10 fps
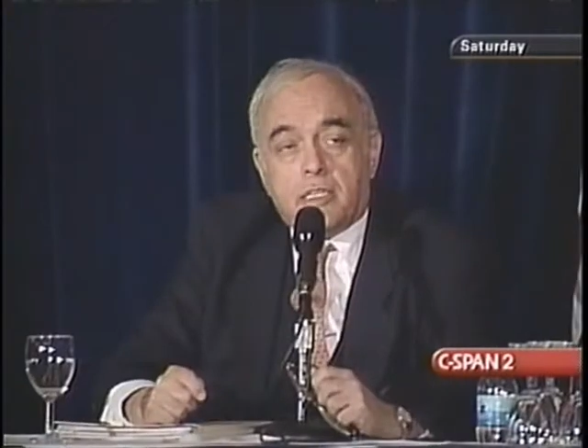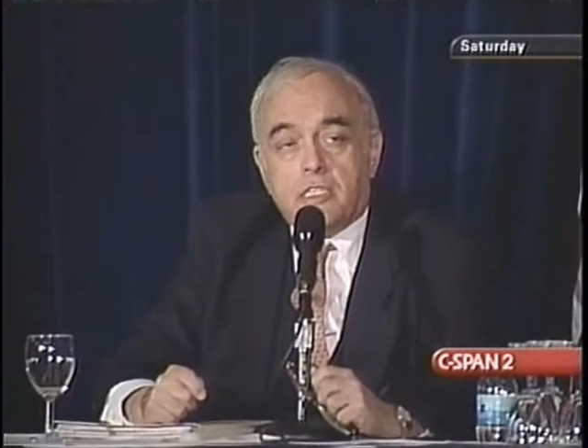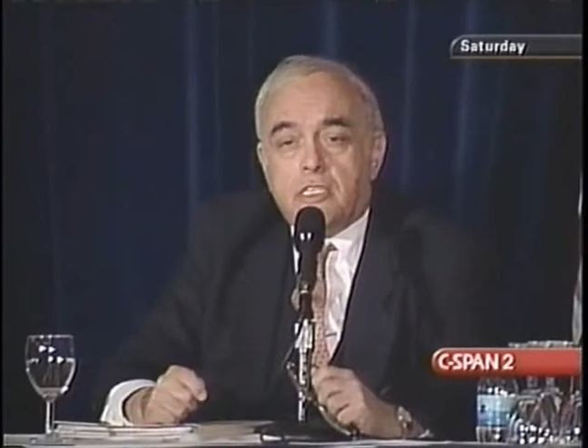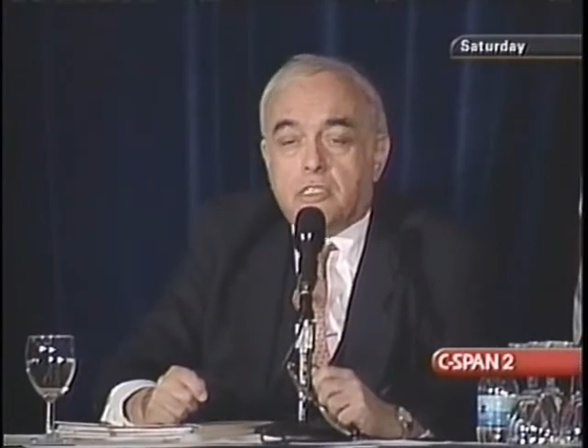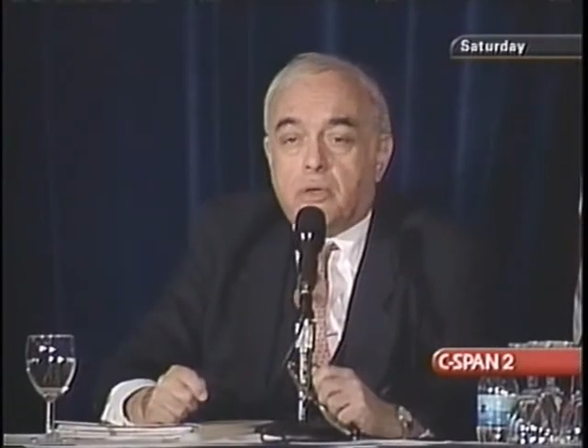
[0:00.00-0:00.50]

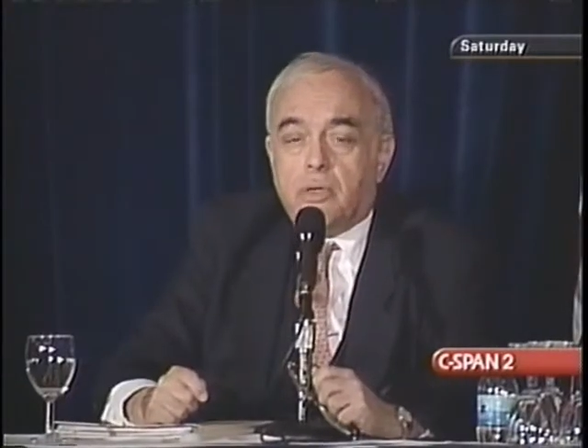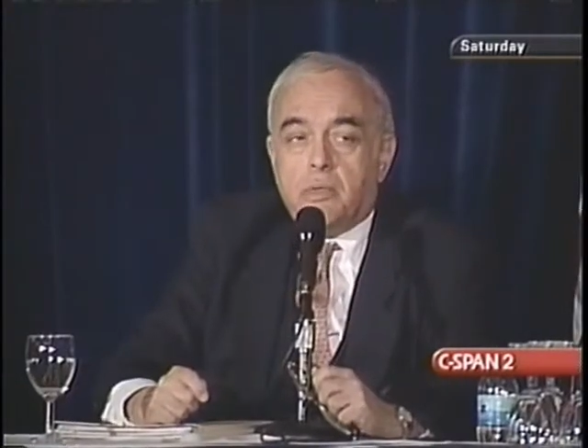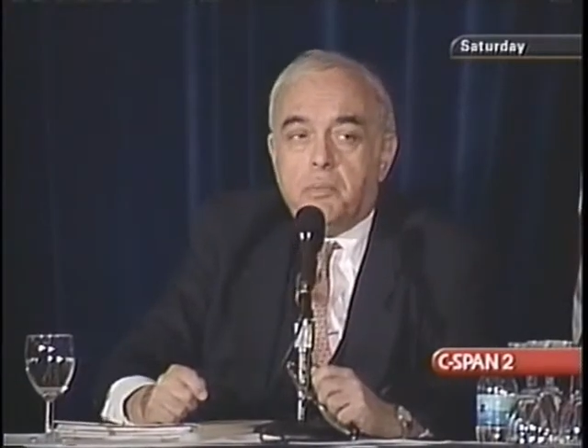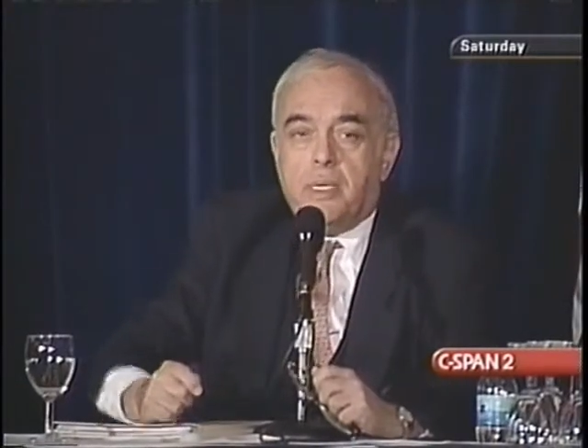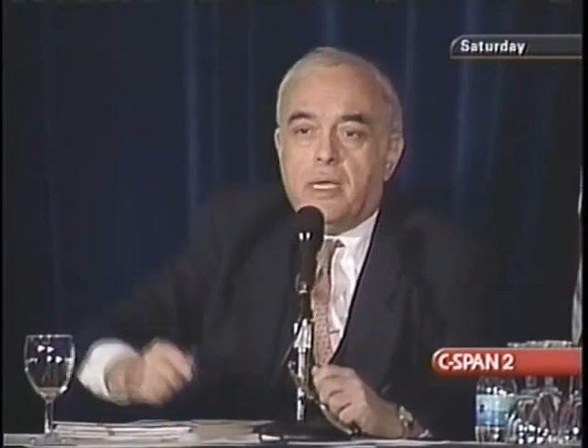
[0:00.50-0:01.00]
this is going
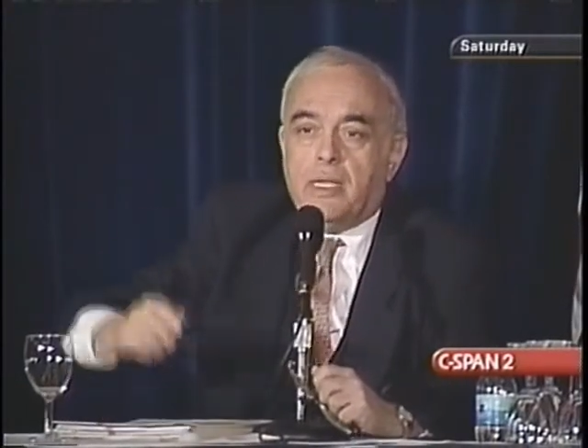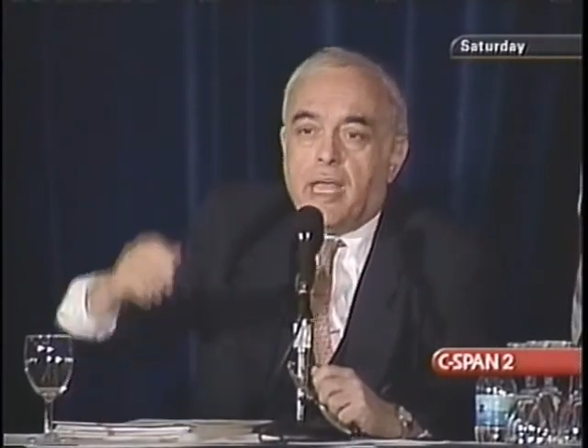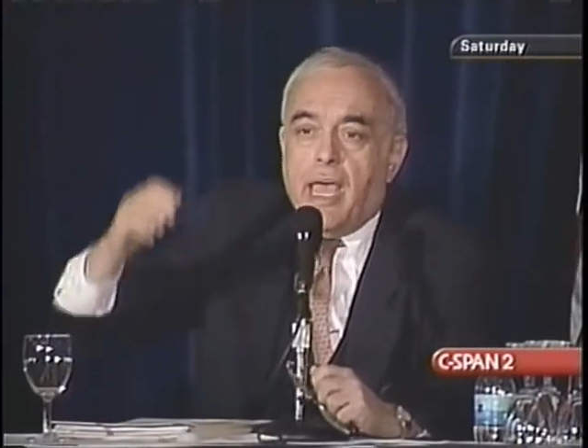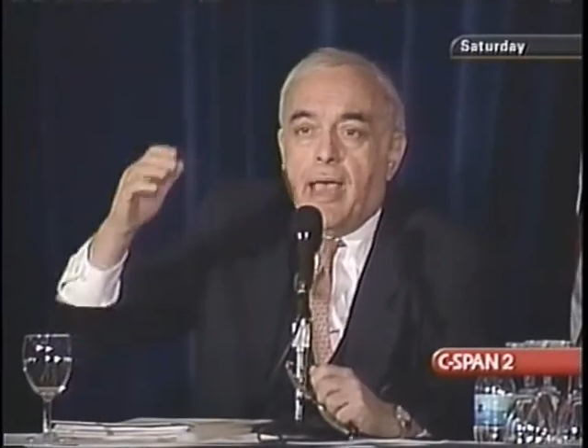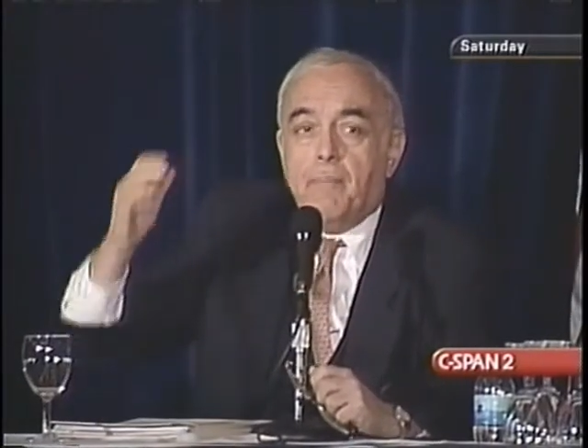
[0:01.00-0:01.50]
to be an
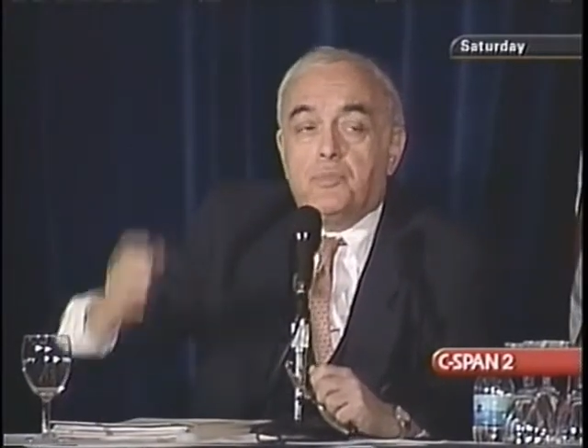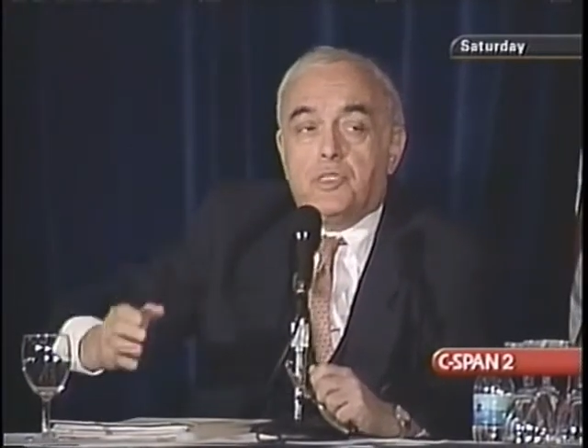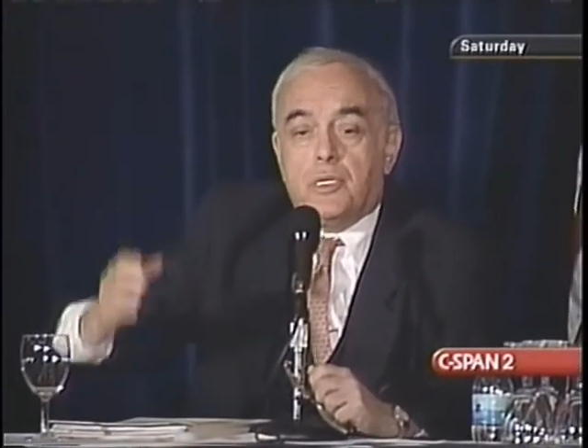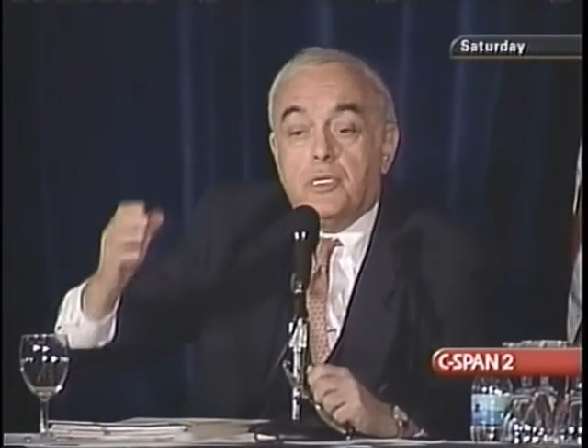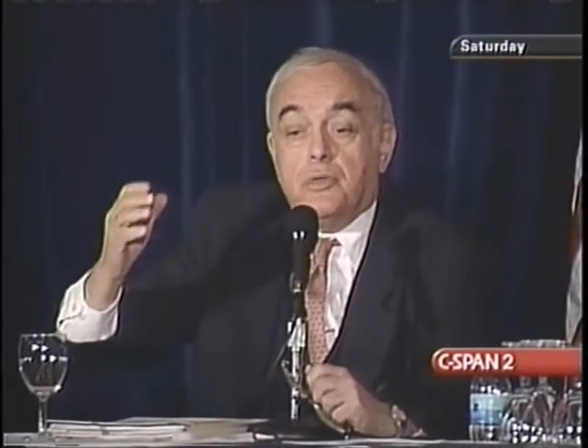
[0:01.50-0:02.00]

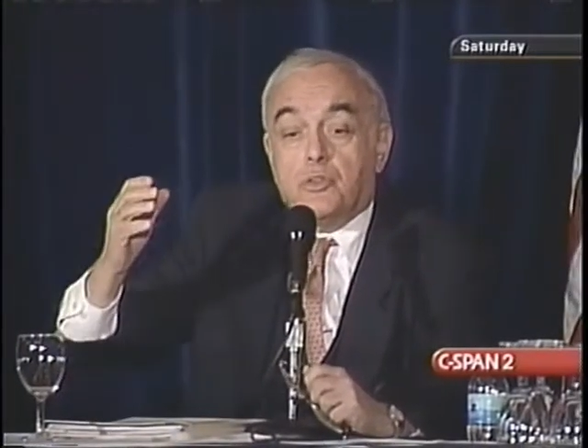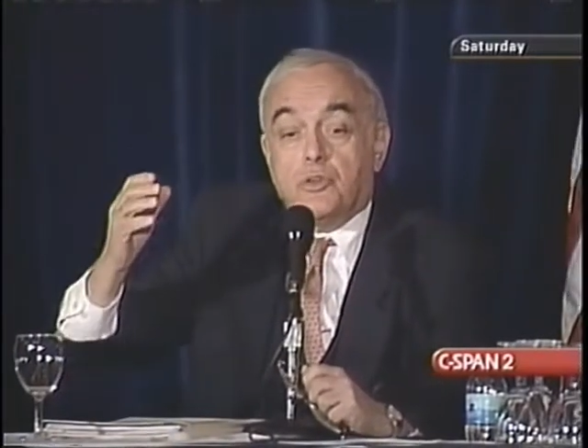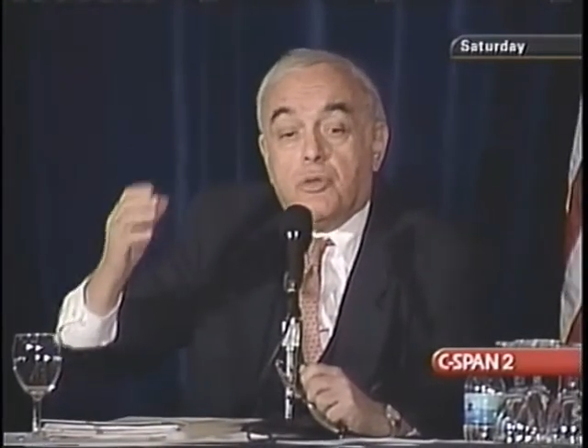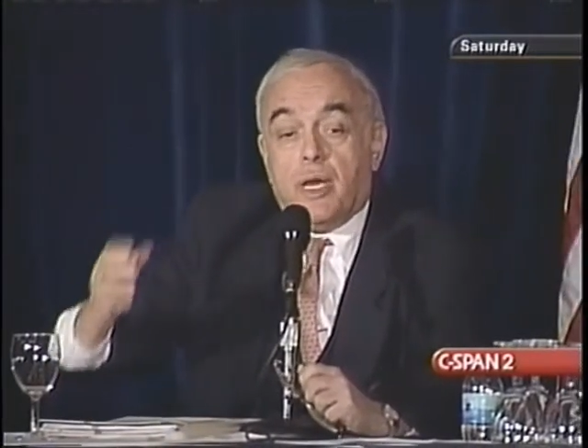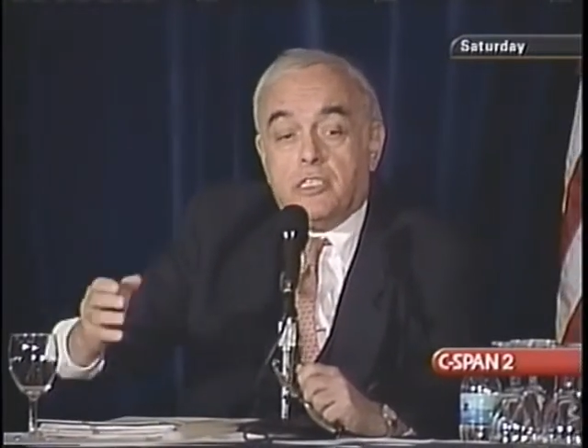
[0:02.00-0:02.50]
absolute
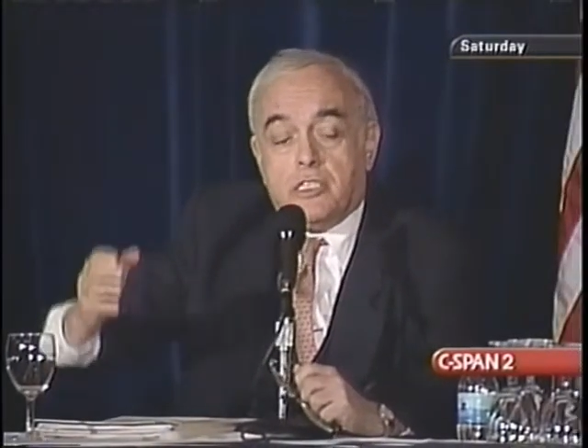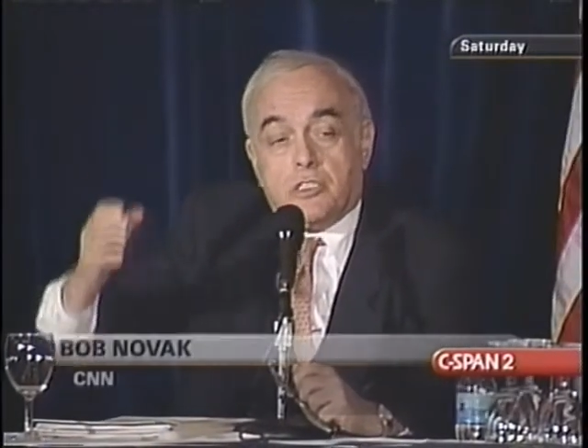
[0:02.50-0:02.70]
crush.